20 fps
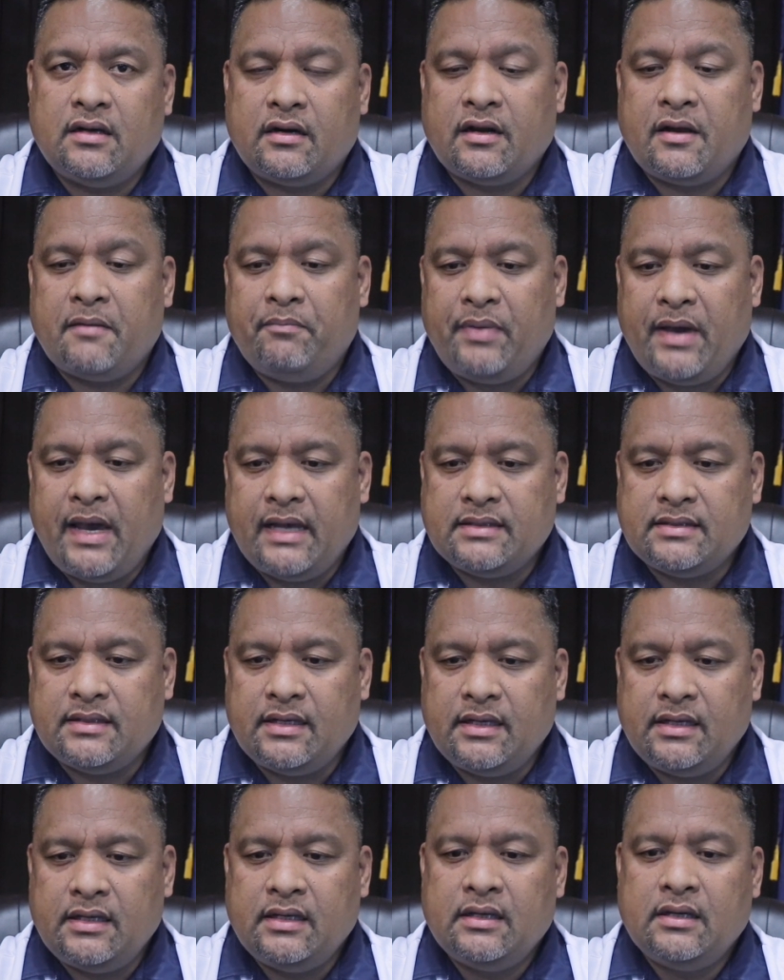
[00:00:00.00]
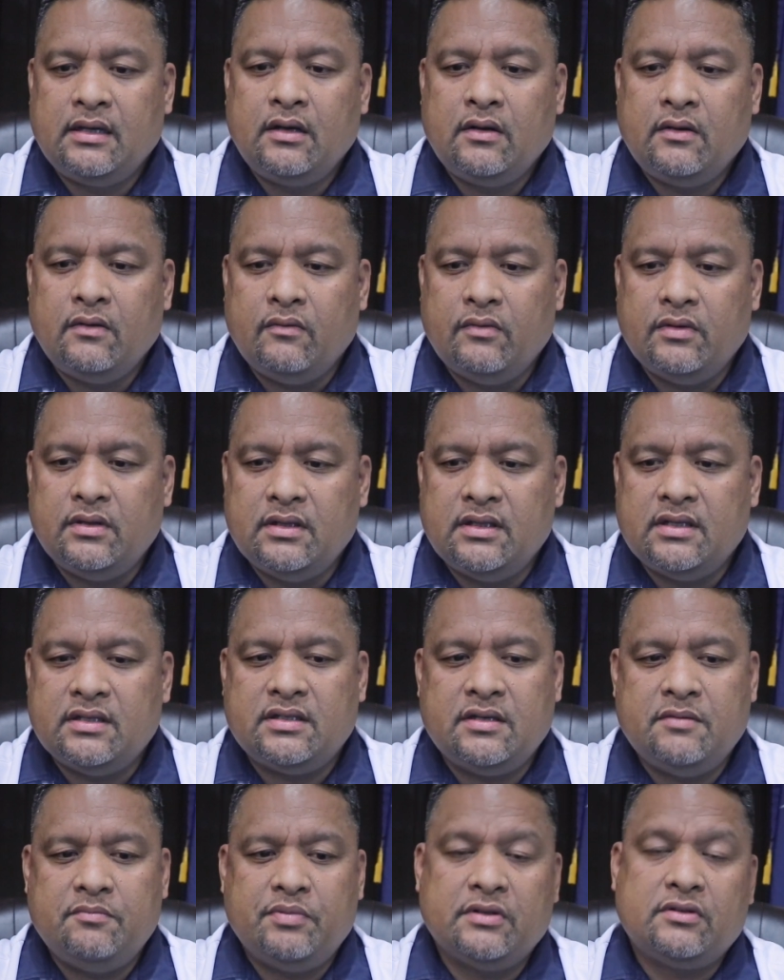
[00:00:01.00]
our capacity within the
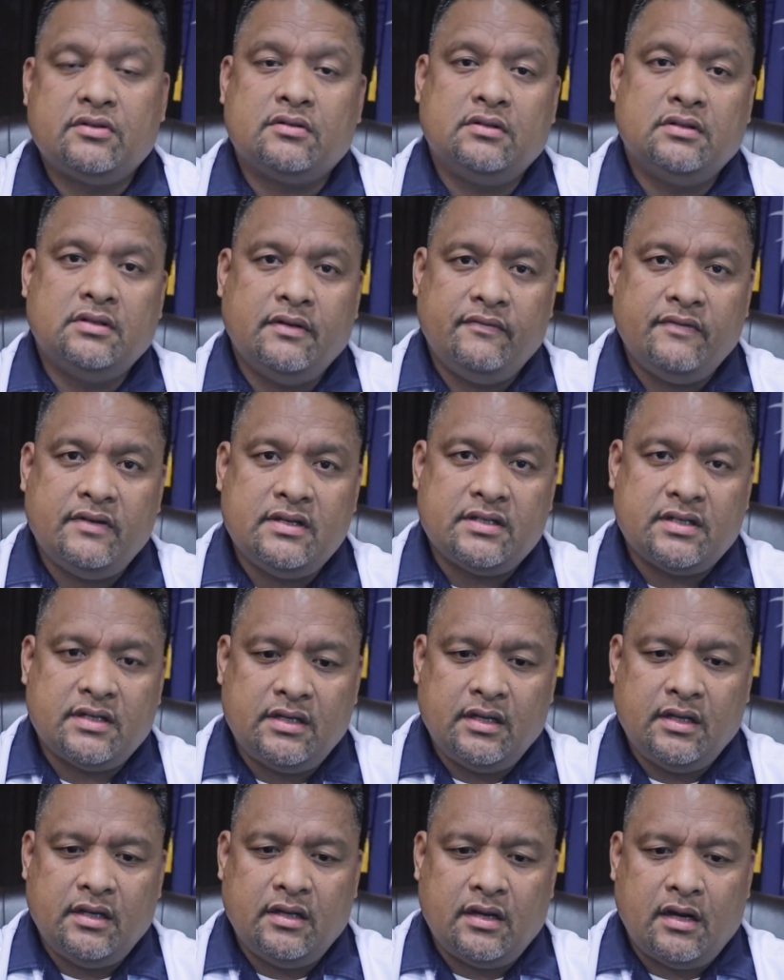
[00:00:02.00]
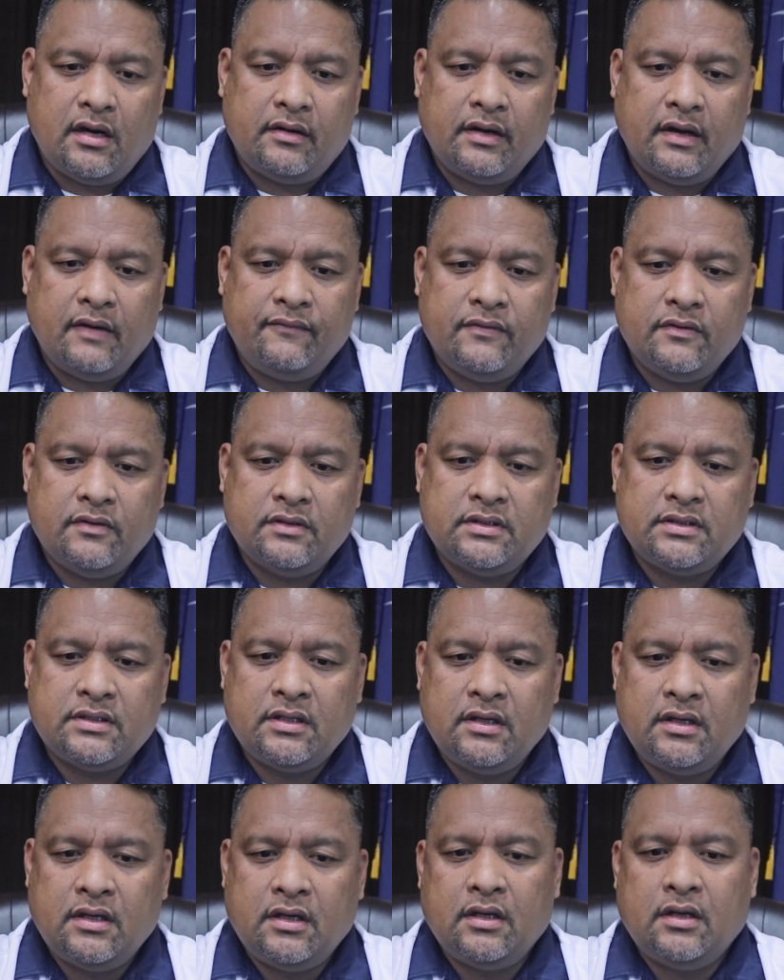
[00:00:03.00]
Sea Patrol Division in our
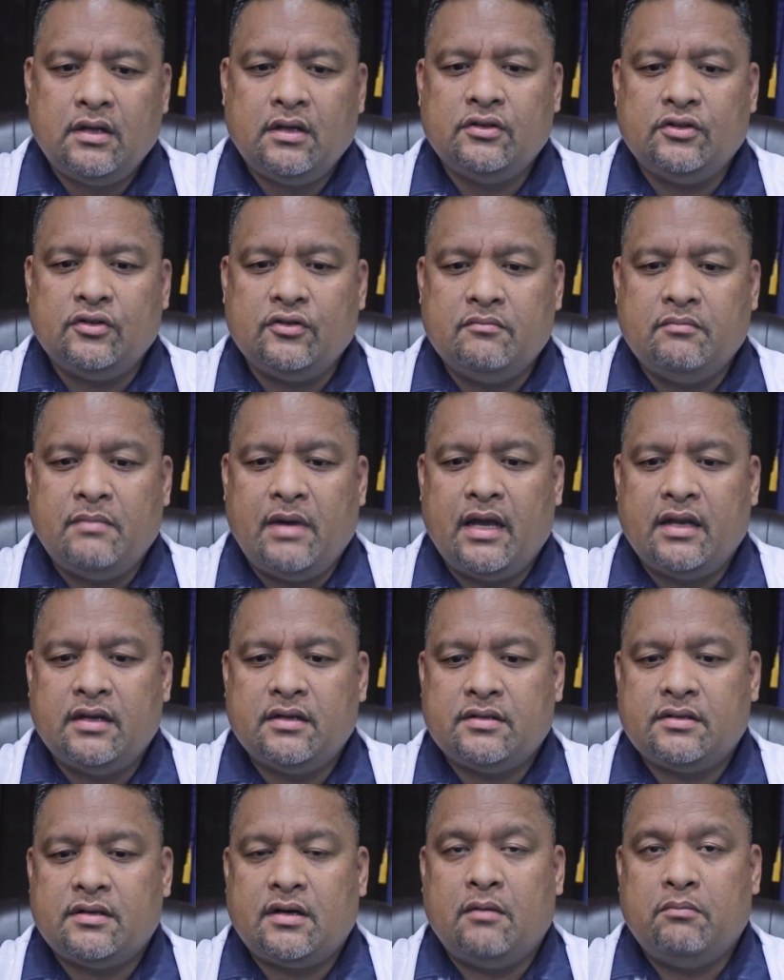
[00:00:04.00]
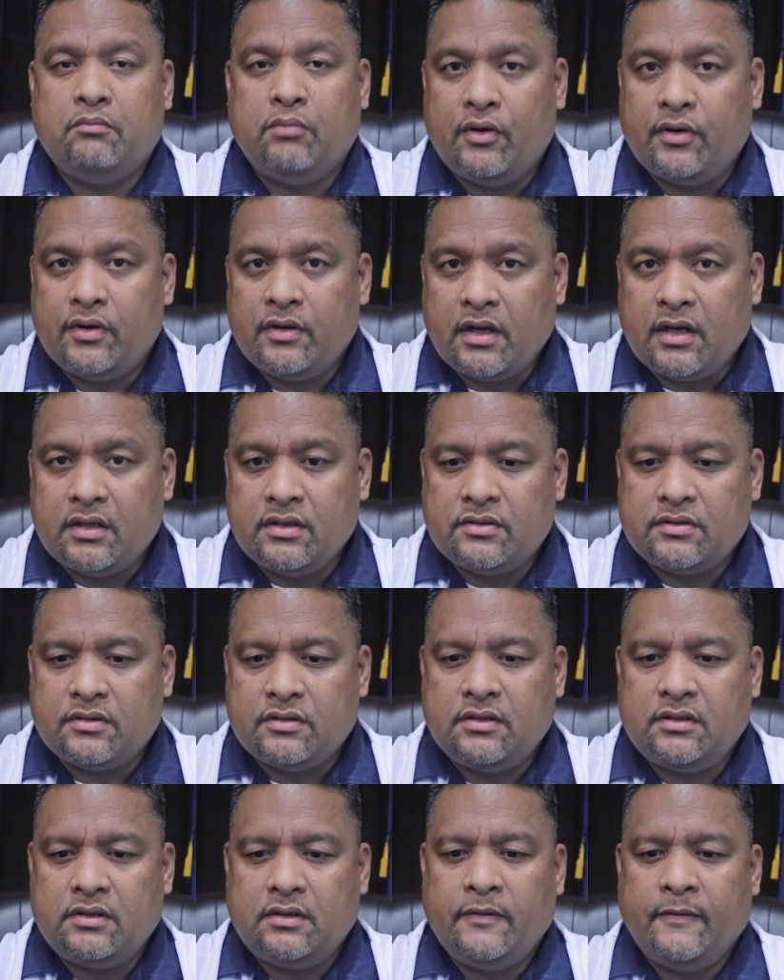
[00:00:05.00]
efforts to monitor our border
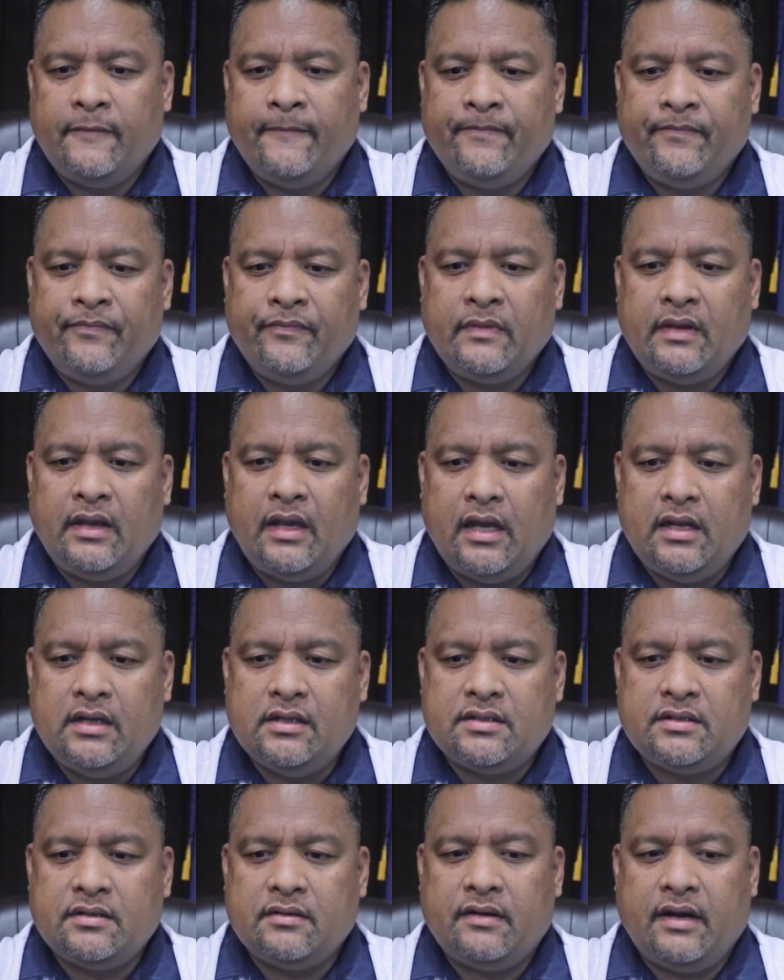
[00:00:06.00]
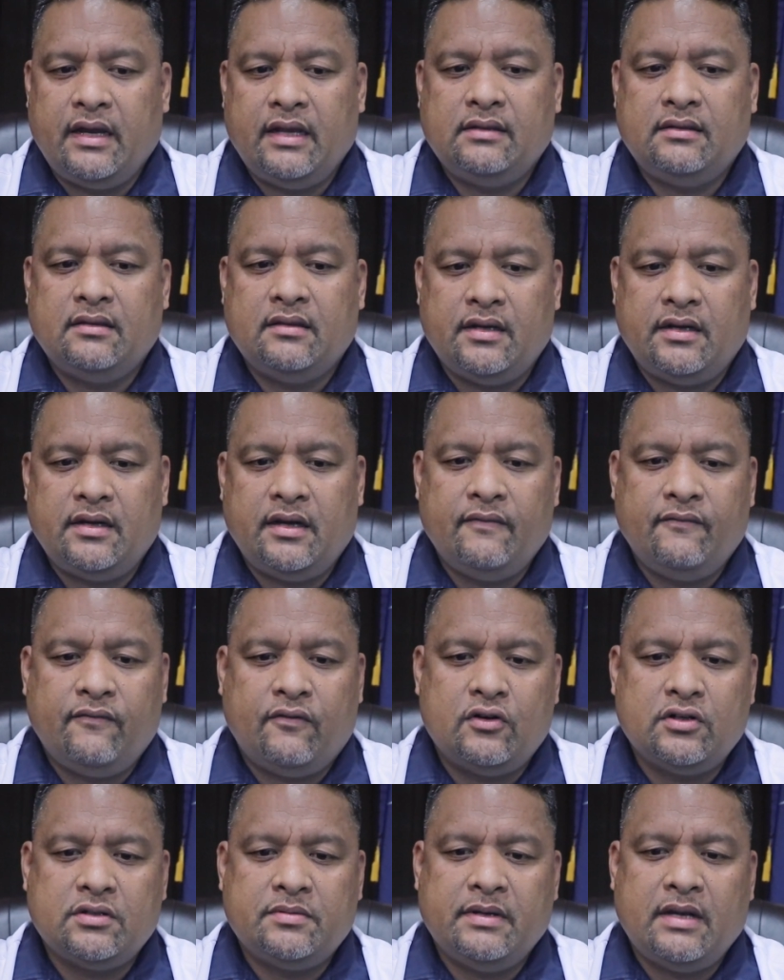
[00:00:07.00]
control and integrate their
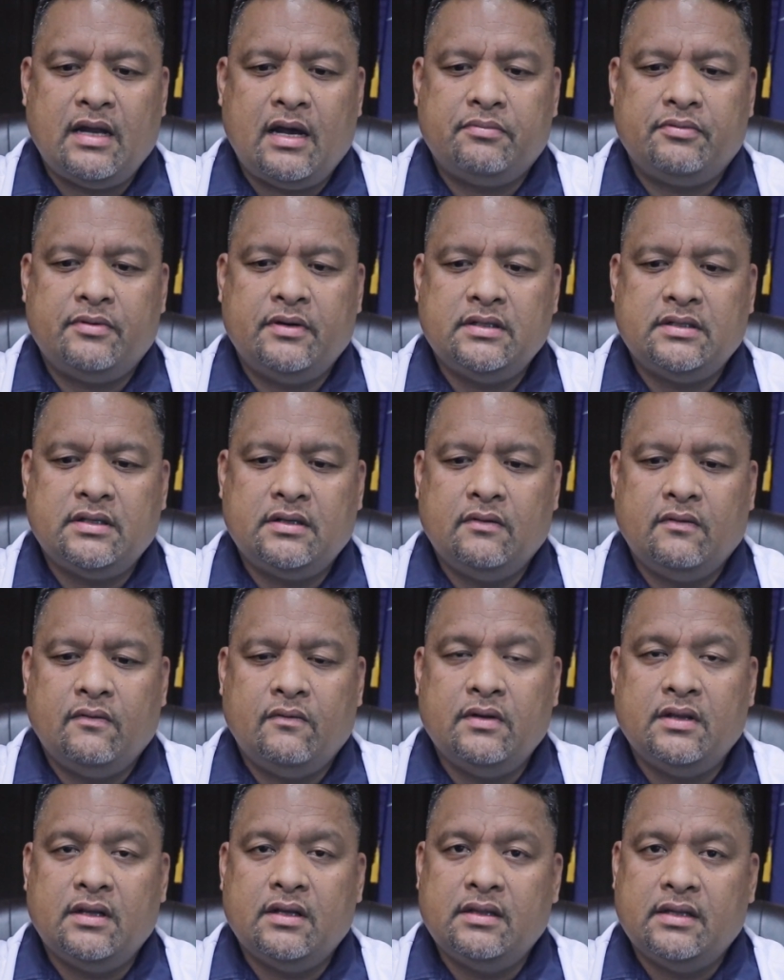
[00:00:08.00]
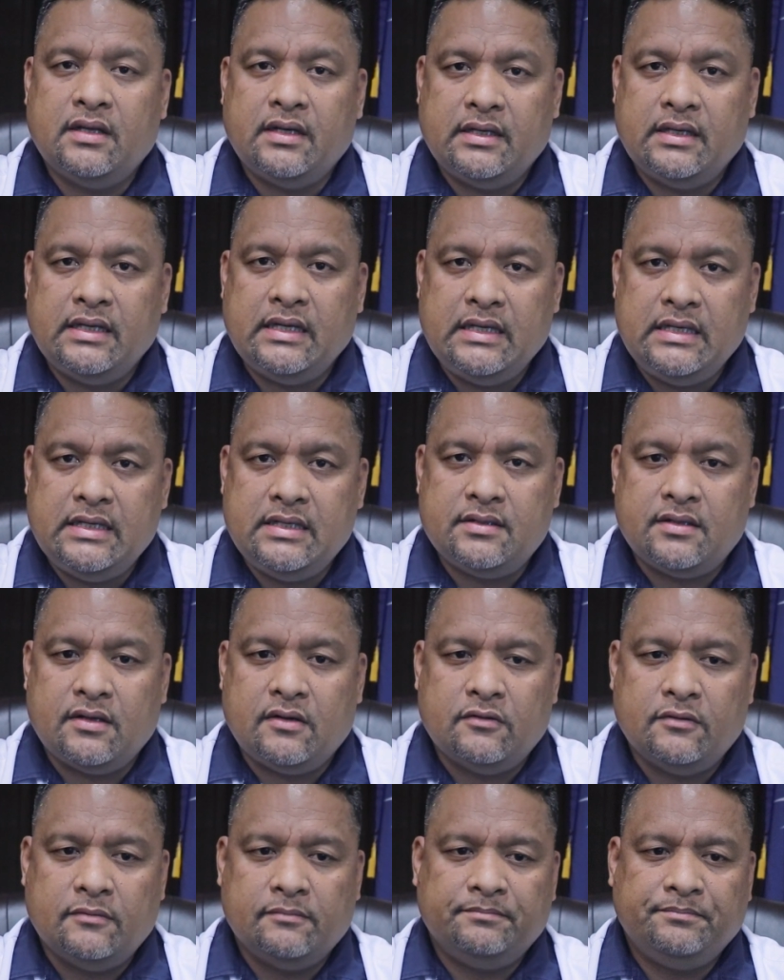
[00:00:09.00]
enforcement operation within the
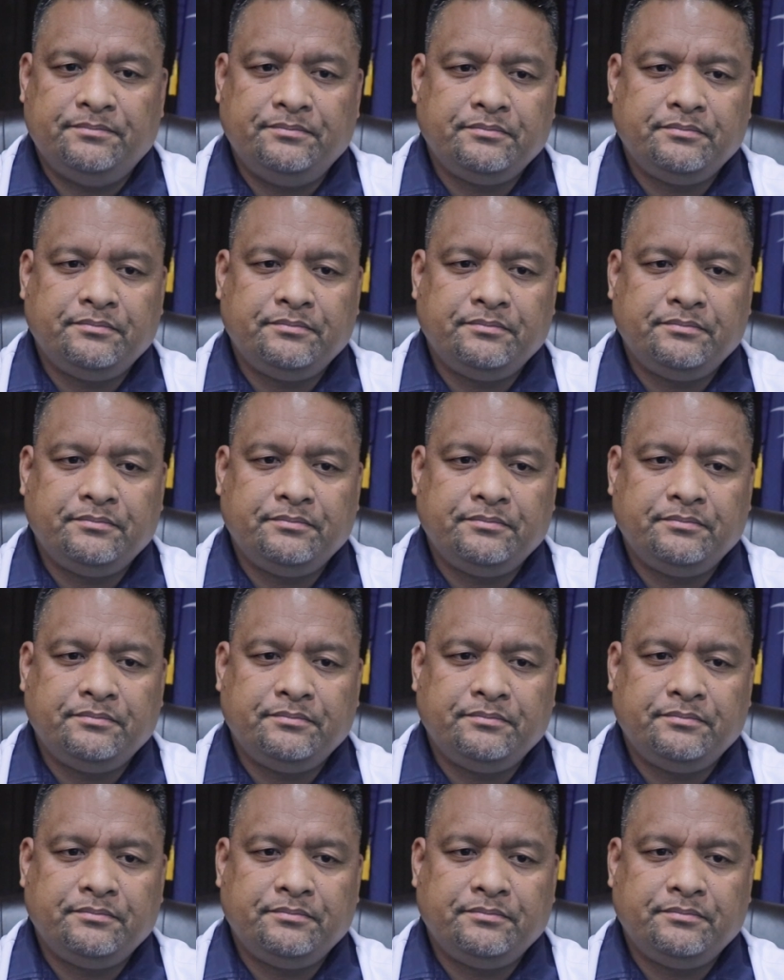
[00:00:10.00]
E-Zone.